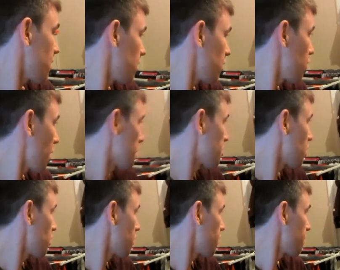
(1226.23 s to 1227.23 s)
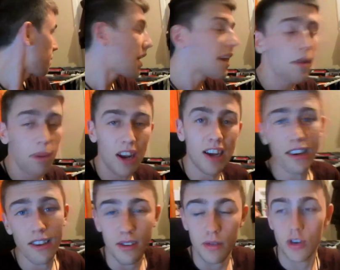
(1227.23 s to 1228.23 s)
another episode of Peaky
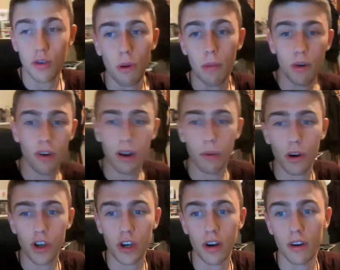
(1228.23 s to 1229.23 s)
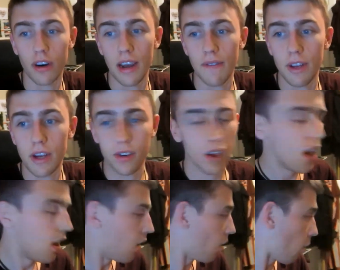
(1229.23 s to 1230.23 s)
Blinders, which is what I'm currently watching on Netflix,
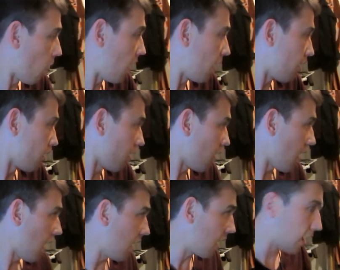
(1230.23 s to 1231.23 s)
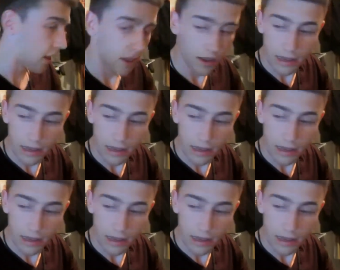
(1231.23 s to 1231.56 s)
while I